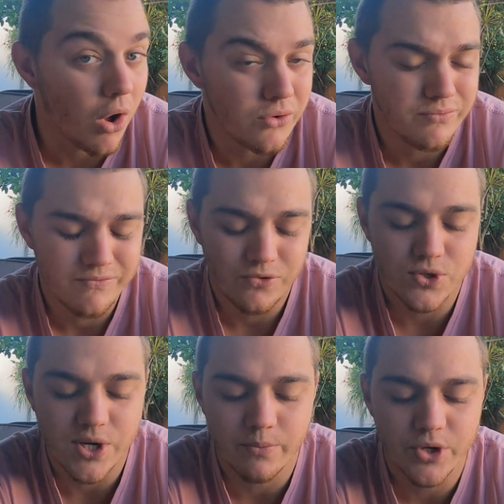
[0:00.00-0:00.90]
gone for
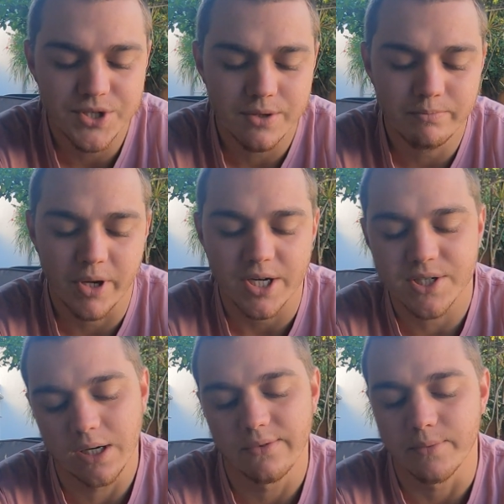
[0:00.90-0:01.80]
some reason, but I
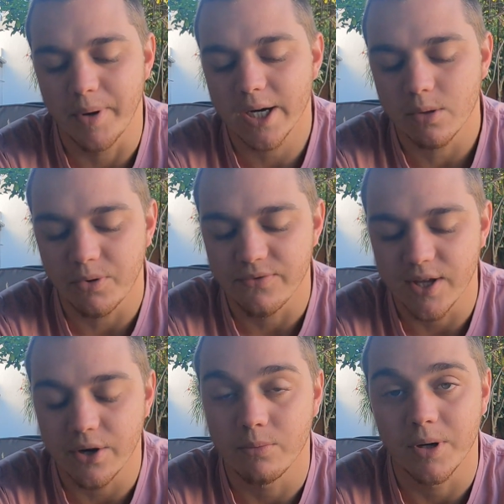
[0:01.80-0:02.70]
still have a backup of
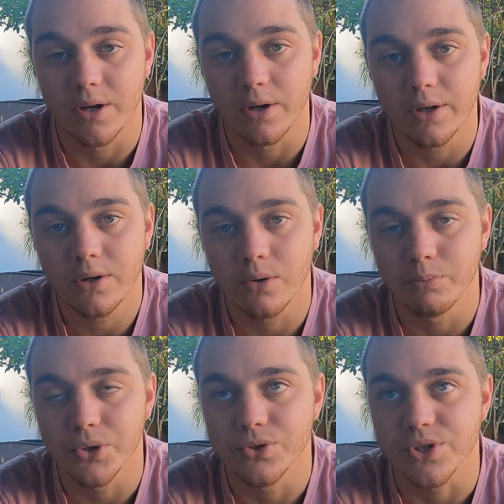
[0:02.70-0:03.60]
that on my
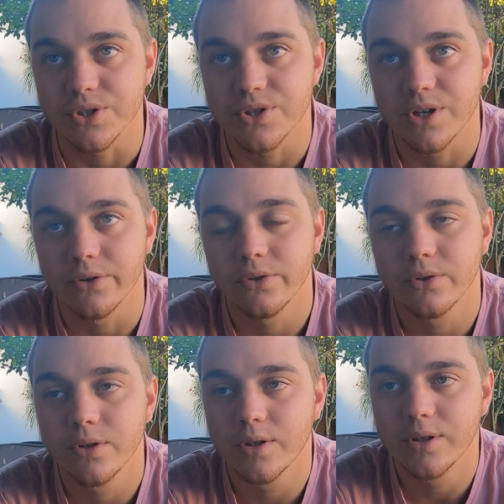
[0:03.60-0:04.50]
computer, so
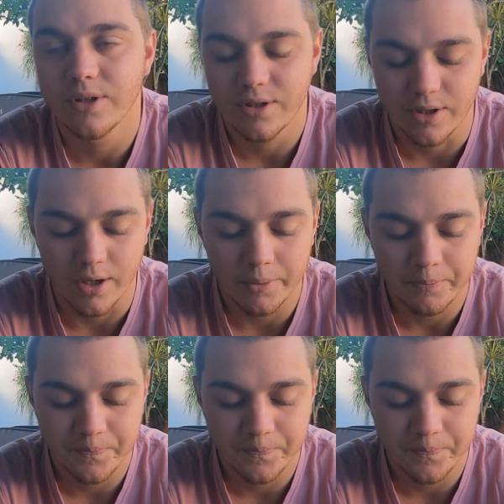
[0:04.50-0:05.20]
yeah.